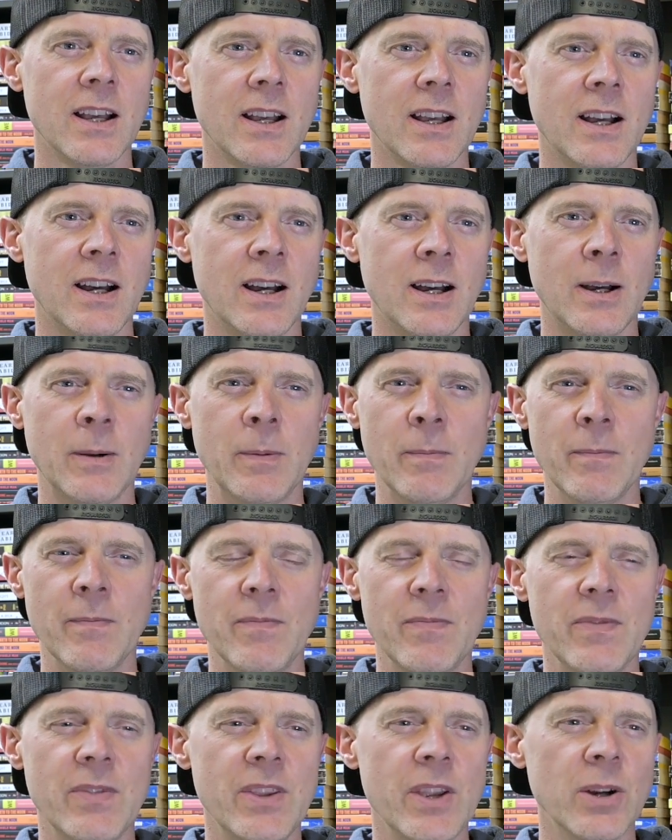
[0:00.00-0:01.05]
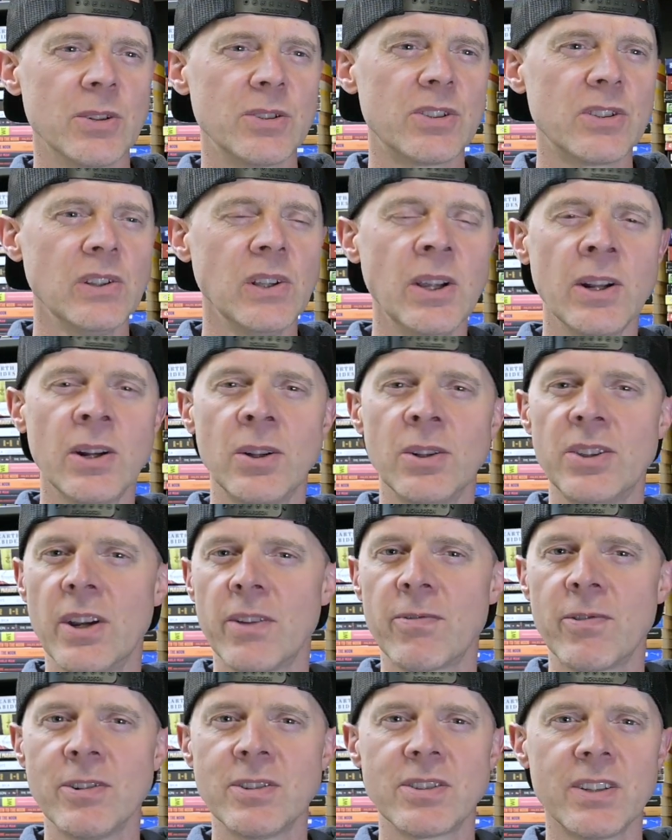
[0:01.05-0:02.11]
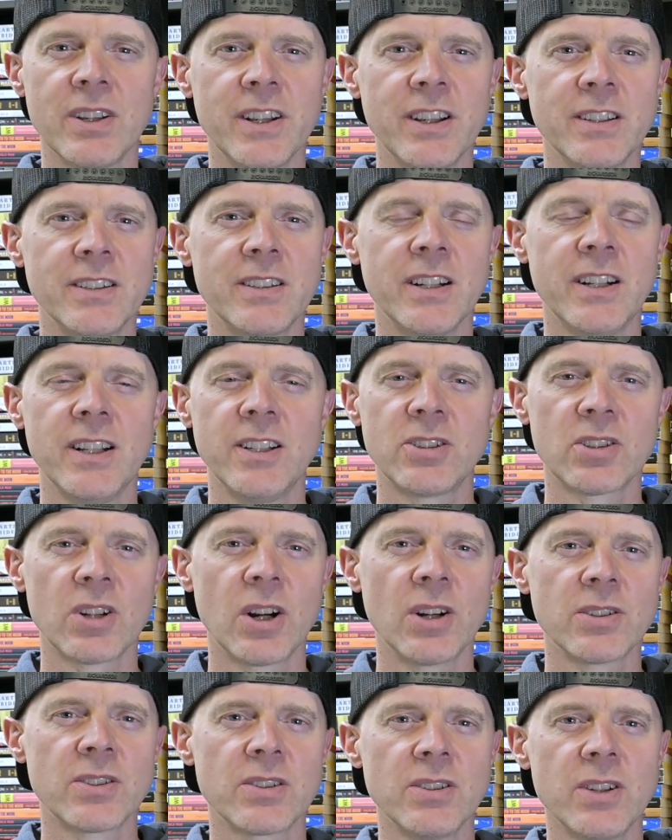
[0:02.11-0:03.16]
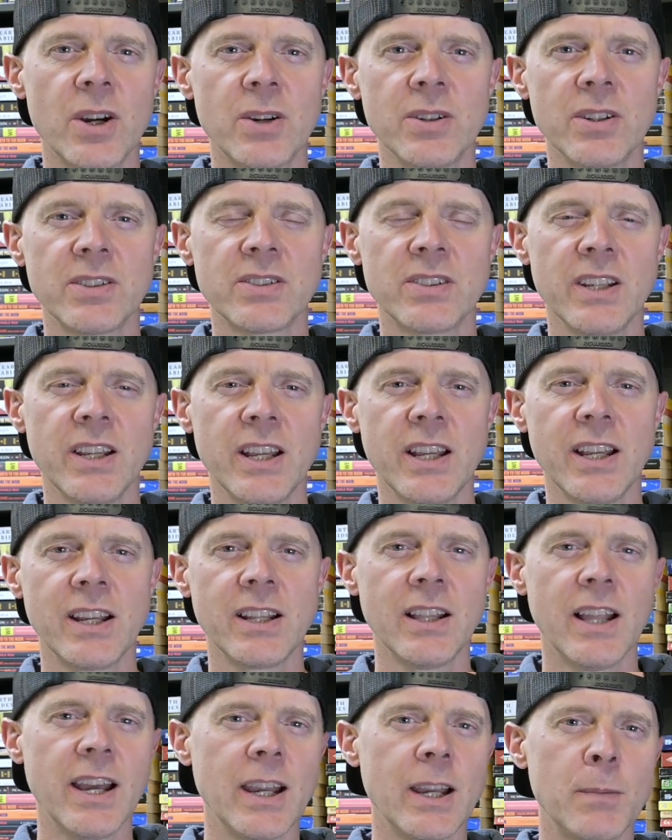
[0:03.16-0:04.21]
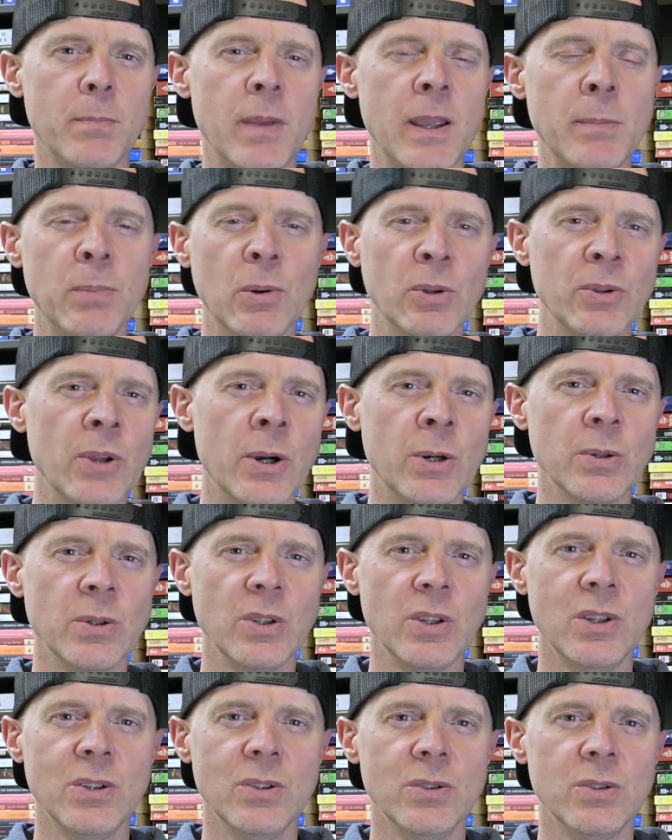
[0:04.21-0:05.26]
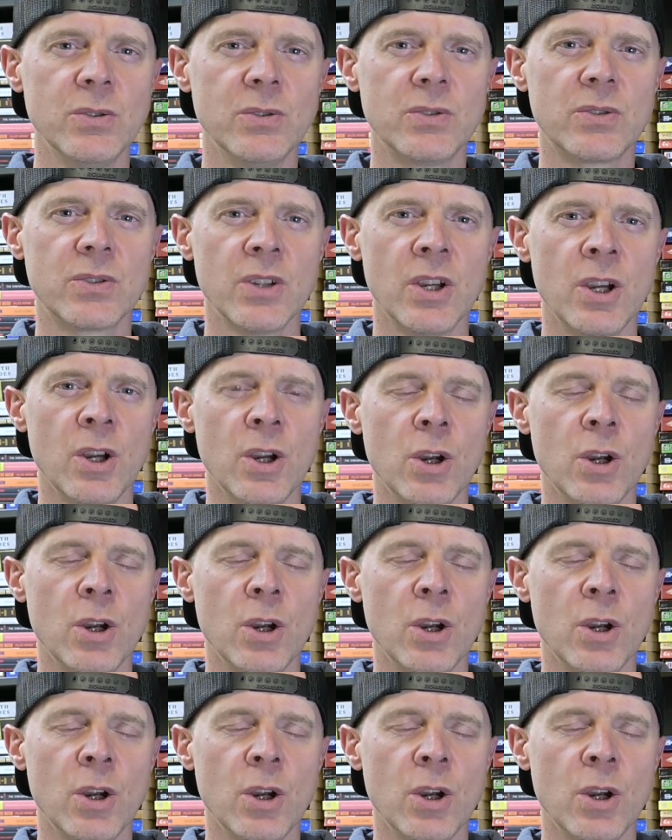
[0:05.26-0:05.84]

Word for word: um, there's little differences that he starts noticing like people don't use